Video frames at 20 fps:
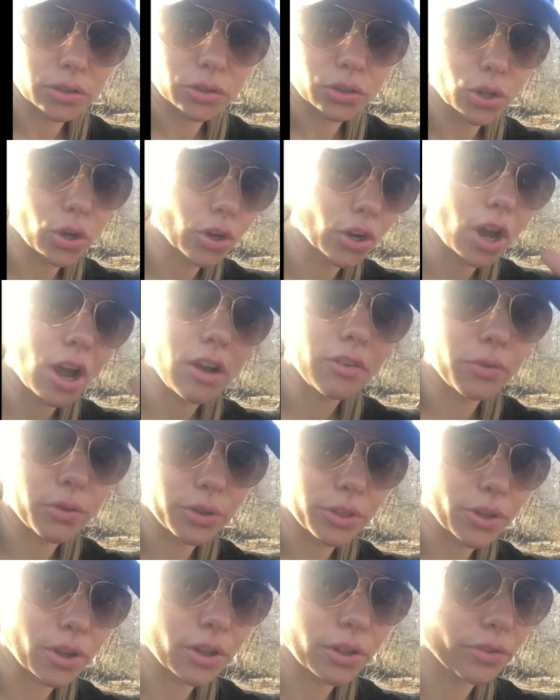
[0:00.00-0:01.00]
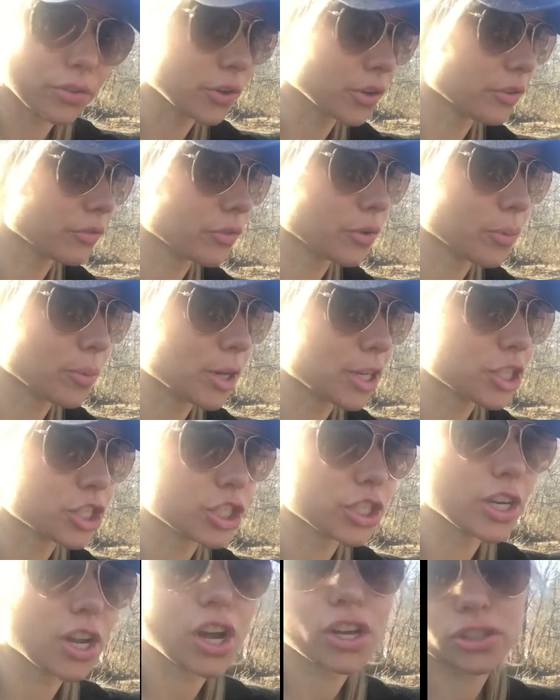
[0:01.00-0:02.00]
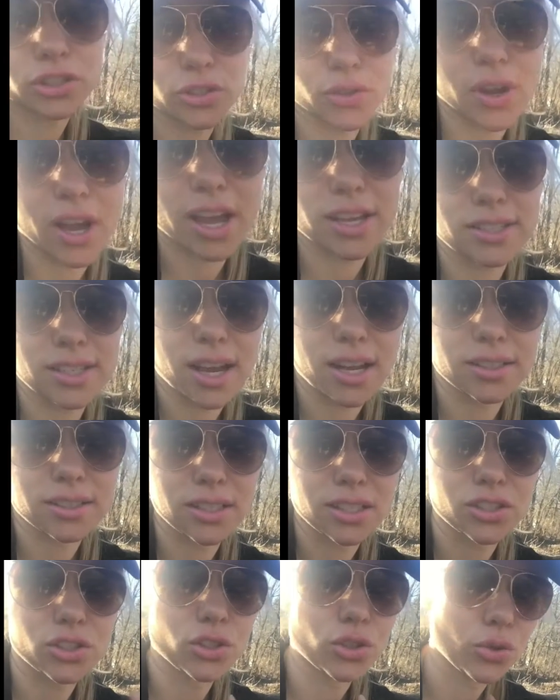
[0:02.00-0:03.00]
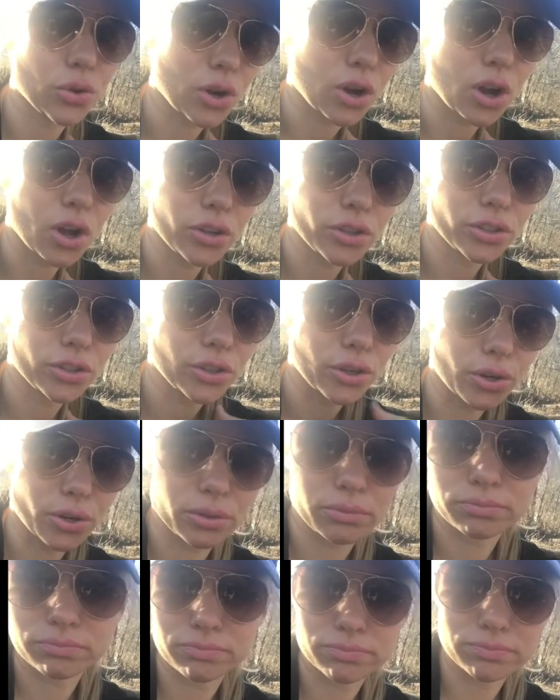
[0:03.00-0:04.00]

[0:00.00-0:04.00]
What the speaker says: took off with all of your information also has access to your